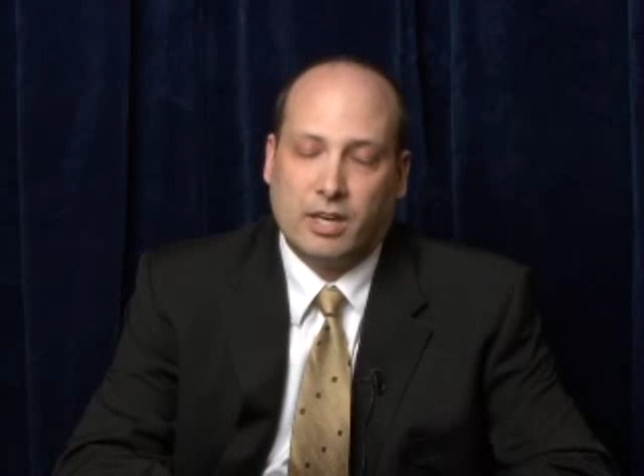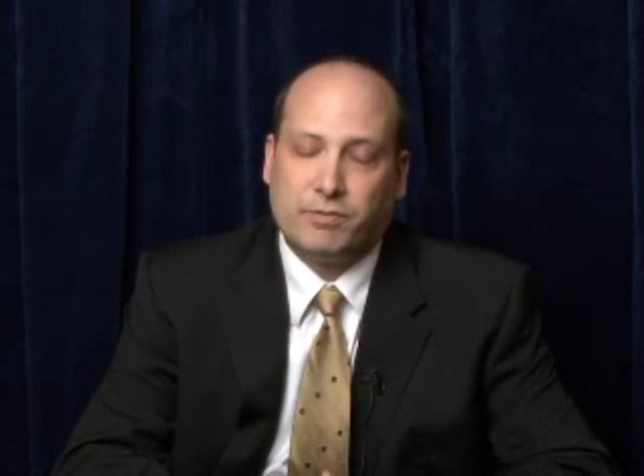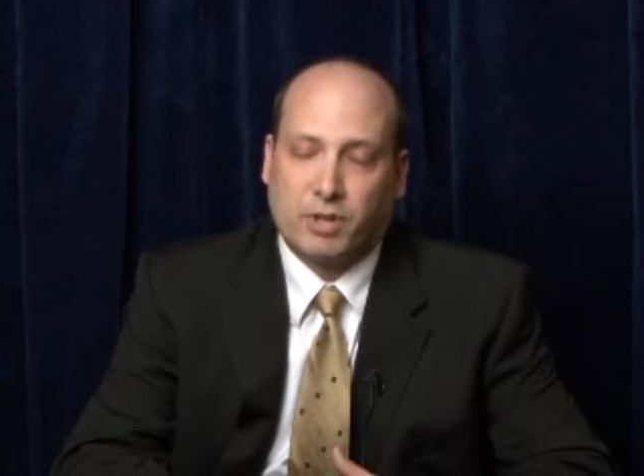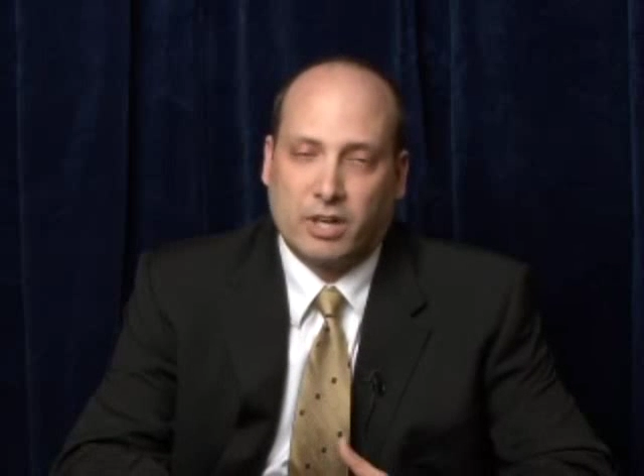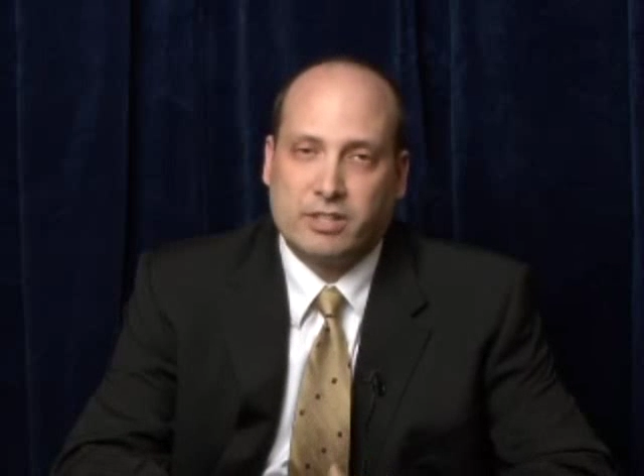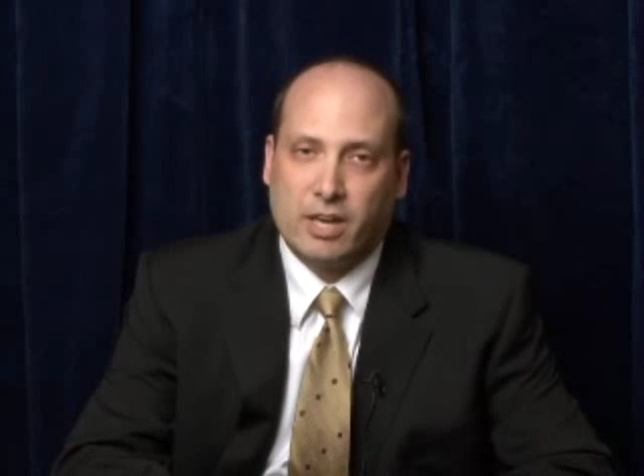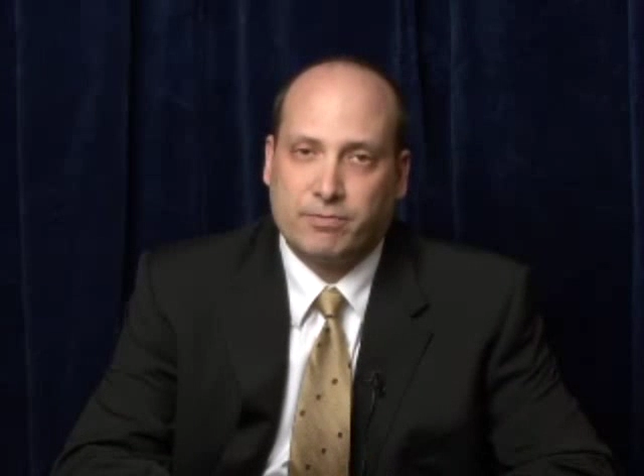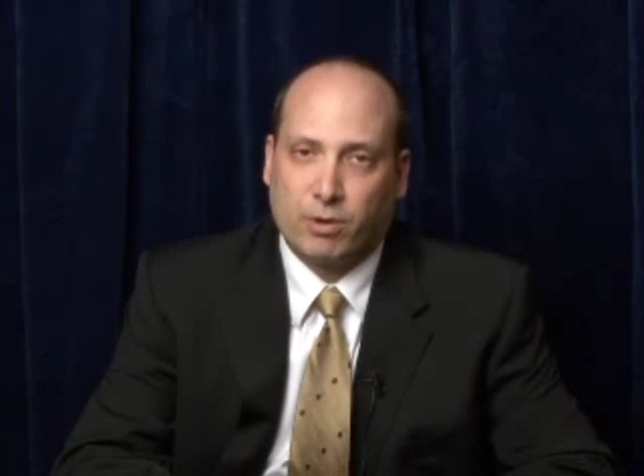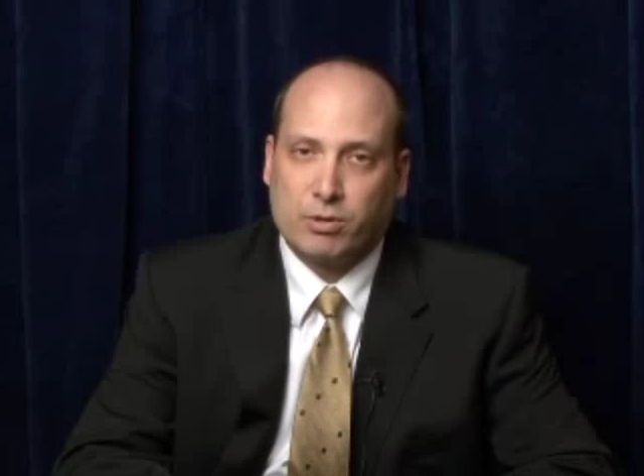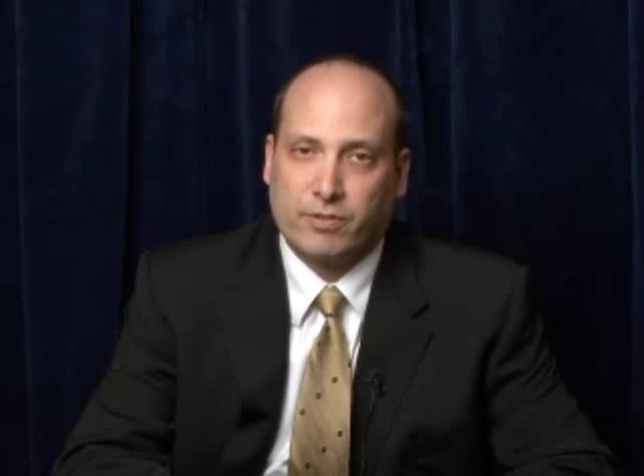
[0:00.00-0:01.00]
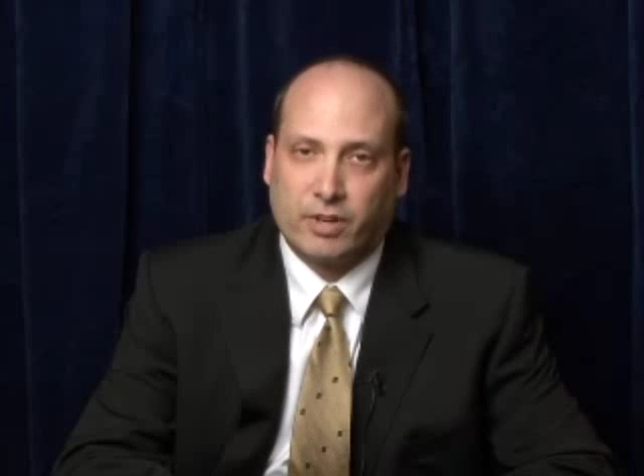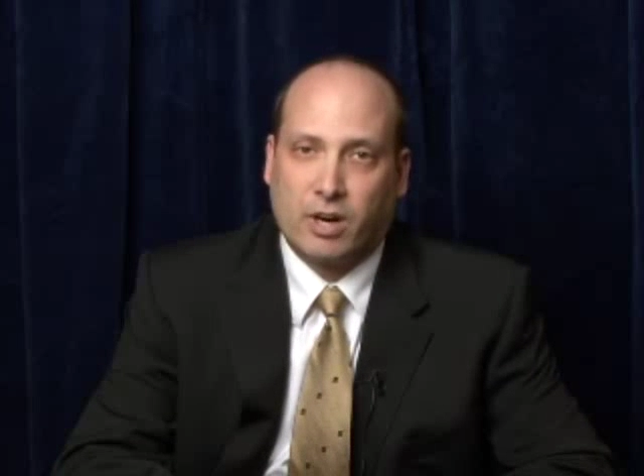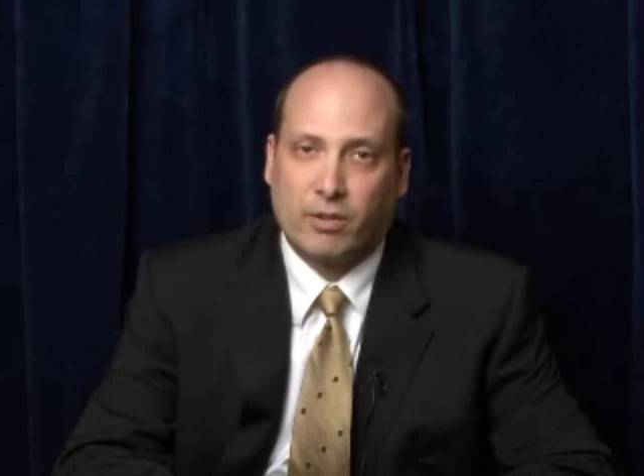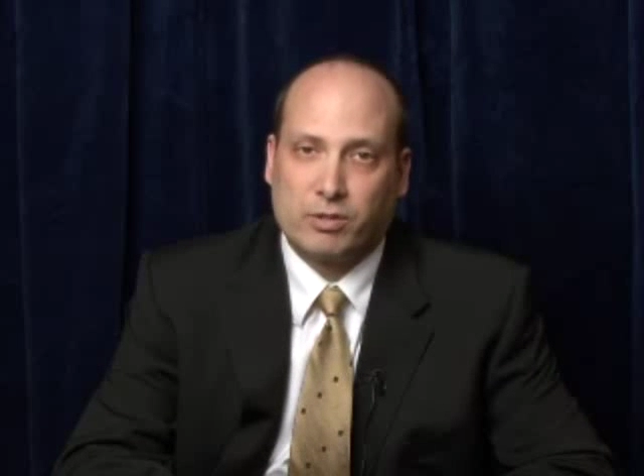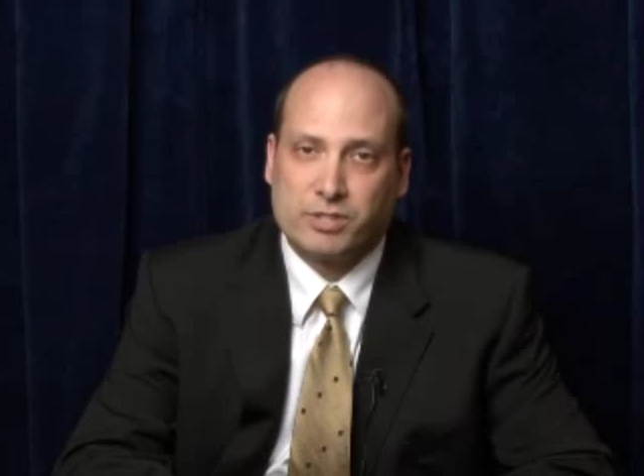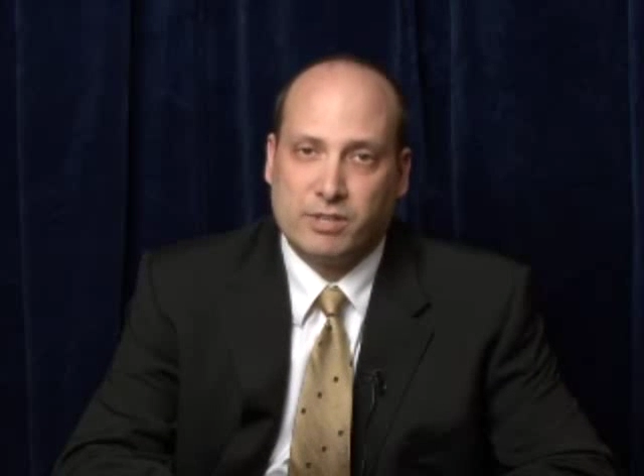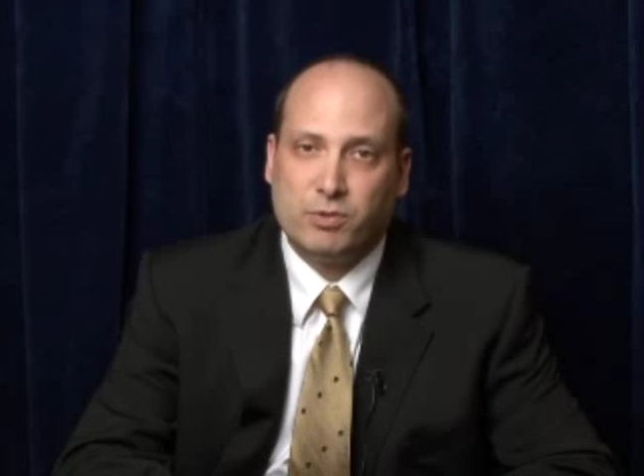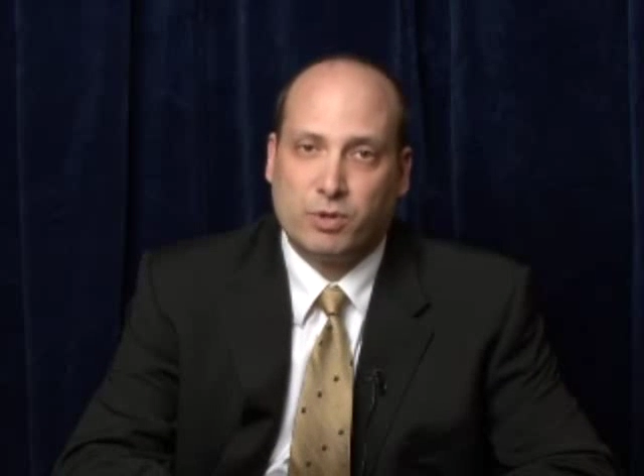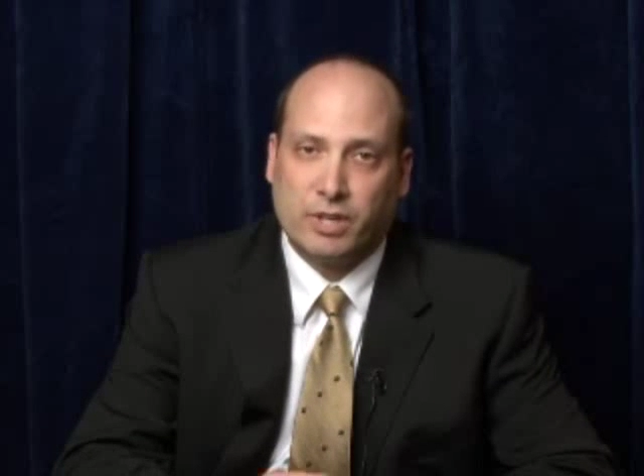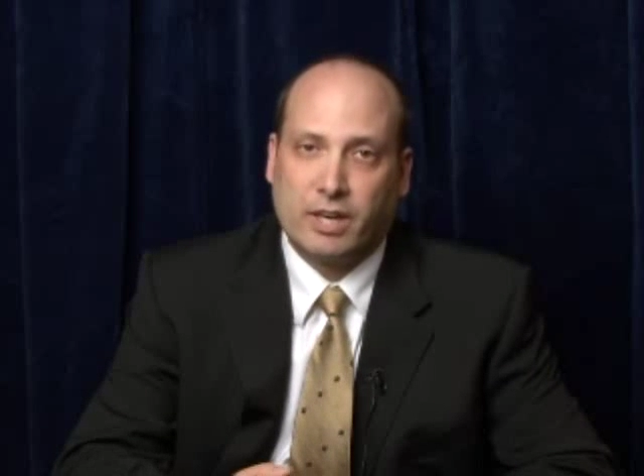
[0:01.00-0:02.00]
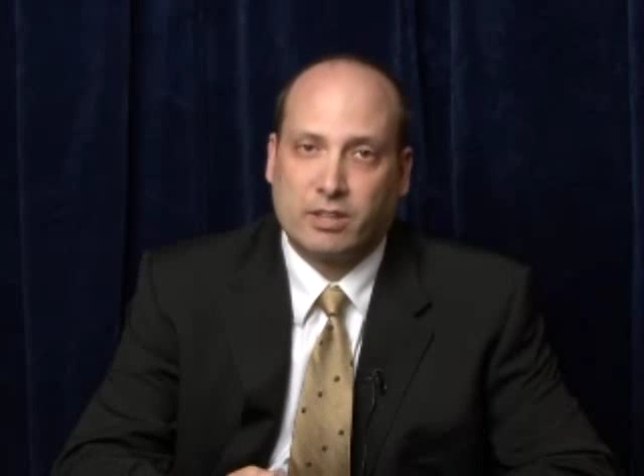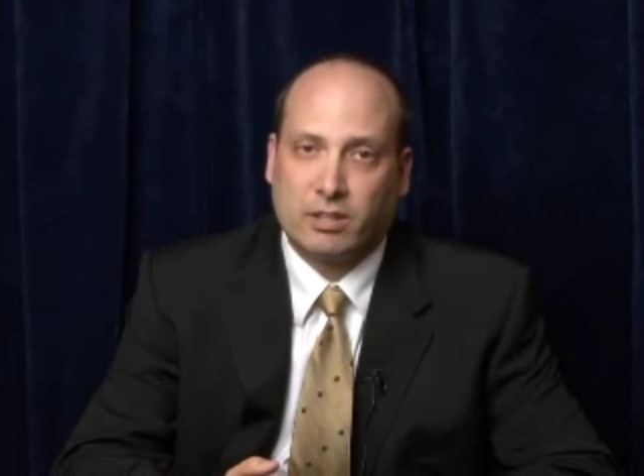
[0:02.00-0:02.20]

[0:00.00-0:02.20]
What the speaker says: If you're going to take photos of the car, they'll see if you can get